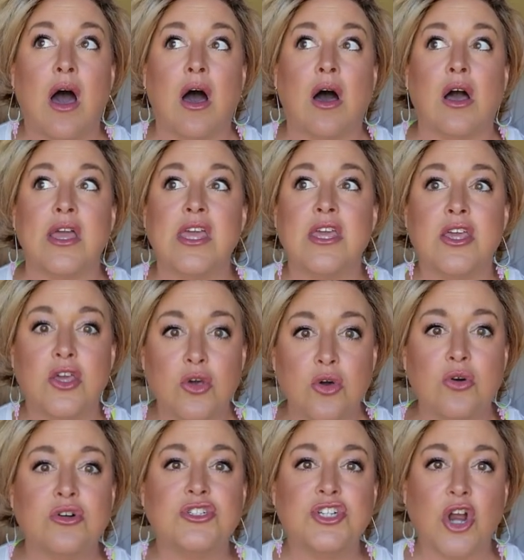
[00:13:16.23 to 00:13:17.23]
A
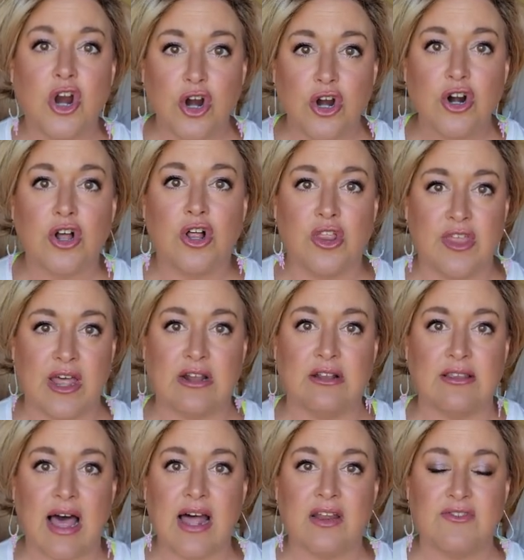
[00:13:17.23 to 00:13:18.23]
huge hurdle that
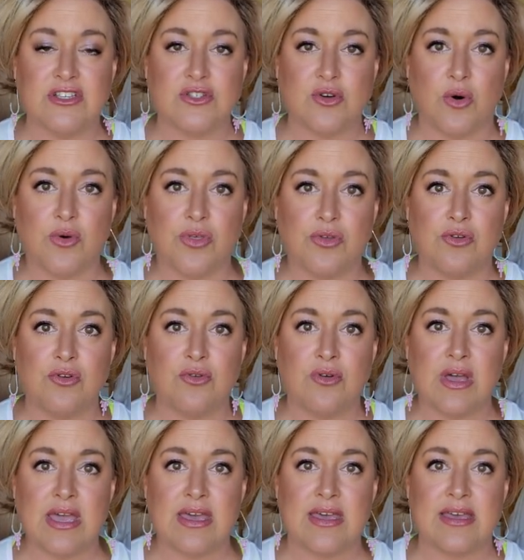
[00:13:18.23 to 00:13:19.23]
a lot of us go
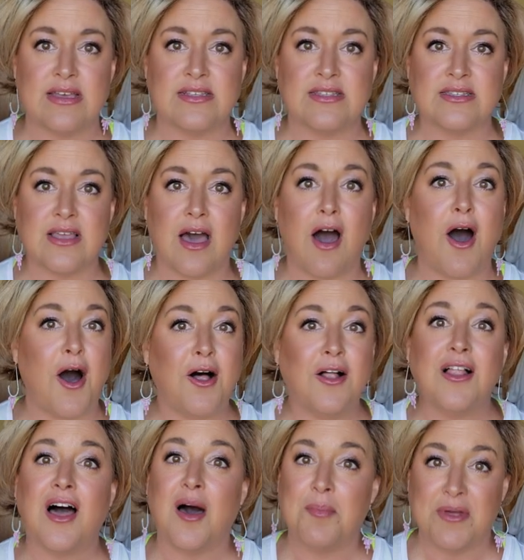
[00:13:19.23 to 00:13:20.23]
through is
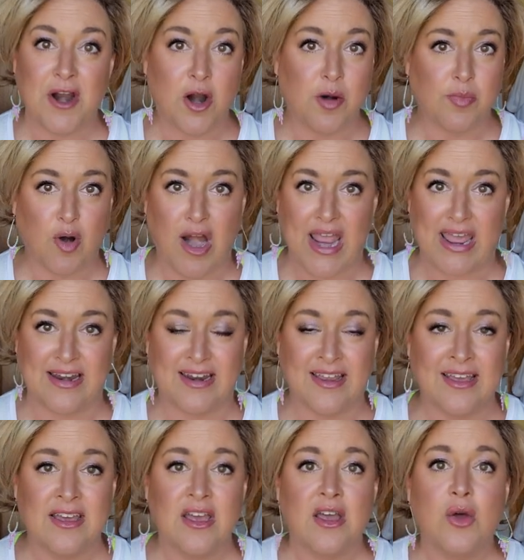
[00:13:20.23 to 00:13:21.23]
all up in our
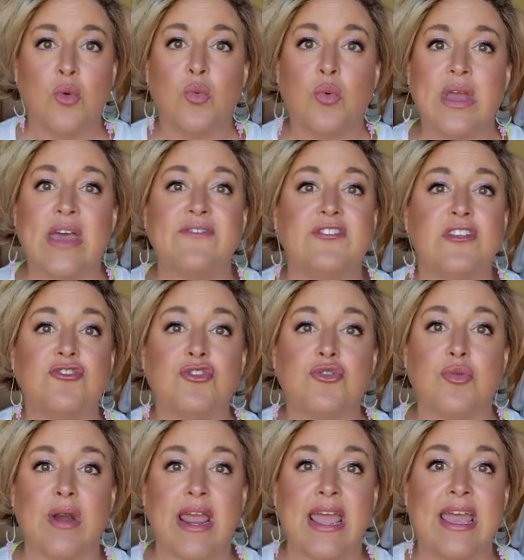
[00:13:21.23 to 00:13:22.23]
brain. We have to
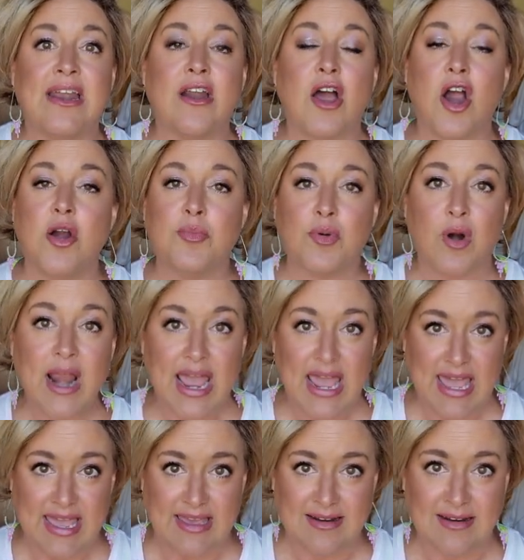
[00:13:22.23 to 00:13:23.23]
train our
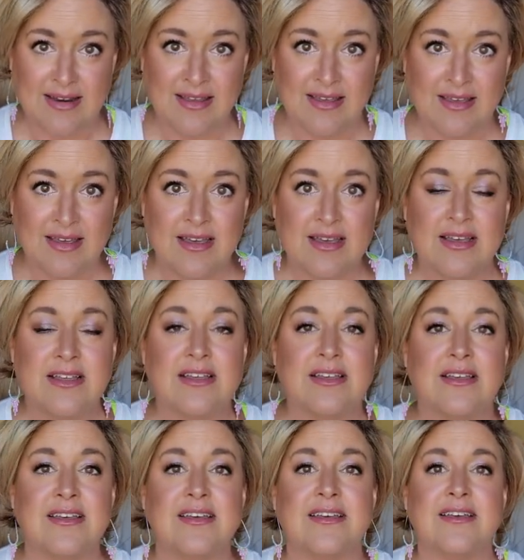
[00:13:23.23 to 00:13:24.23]
brain
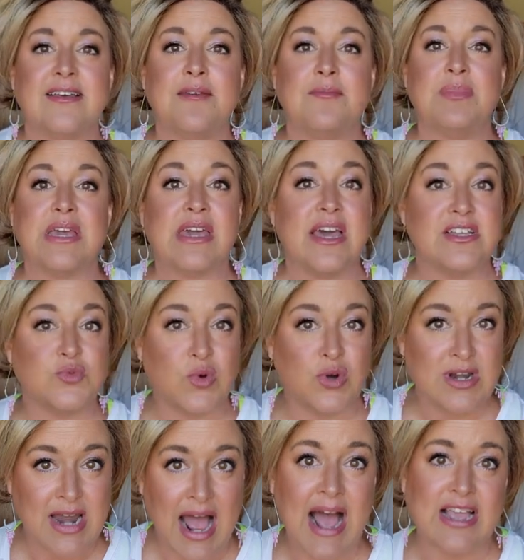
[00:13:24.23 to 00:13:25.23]
because
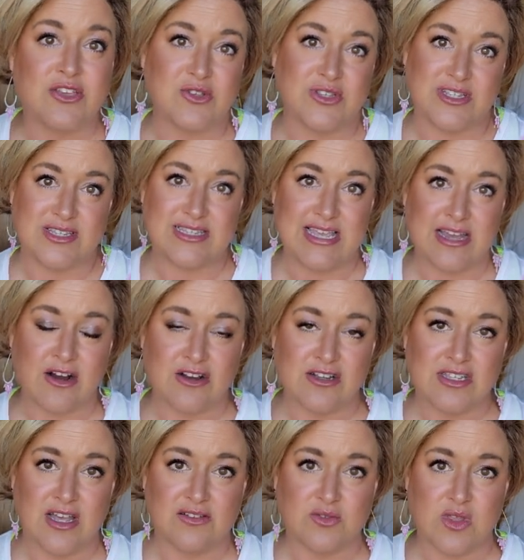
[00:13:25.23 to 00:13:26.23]
we're not used to seeing
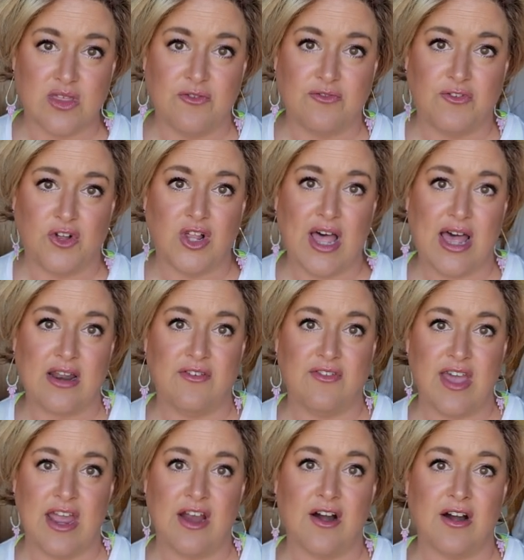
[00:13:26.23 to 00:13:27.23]
ourselves with a full head
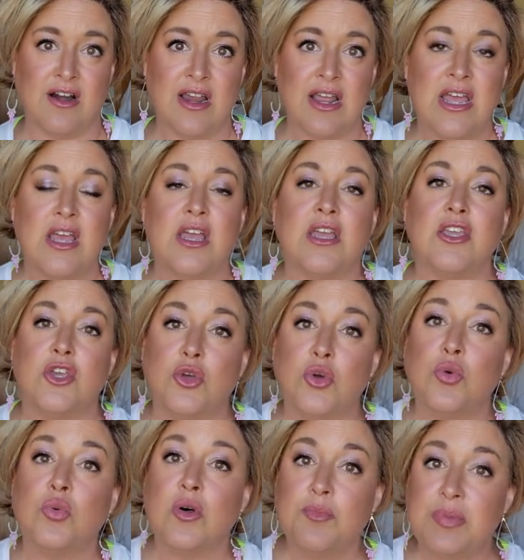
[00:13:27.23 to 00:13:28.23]
of hair.
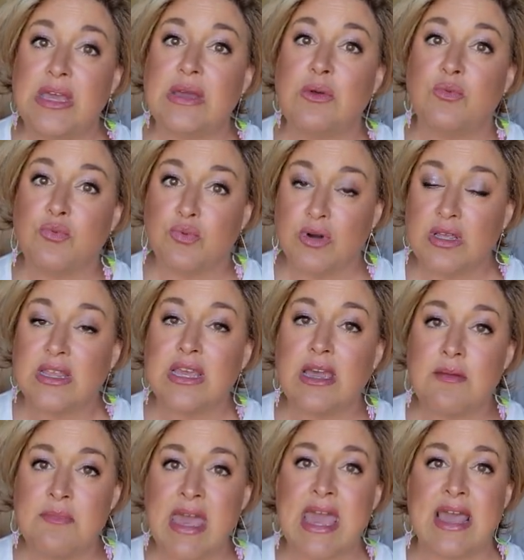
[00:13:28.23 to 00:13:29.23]
You will be
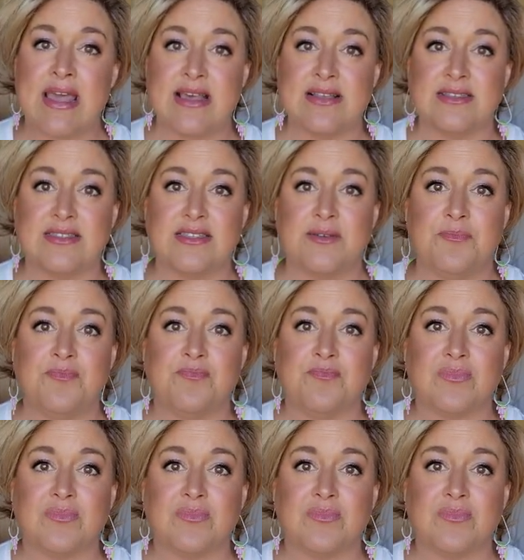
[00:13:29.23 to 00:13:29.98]
really amazed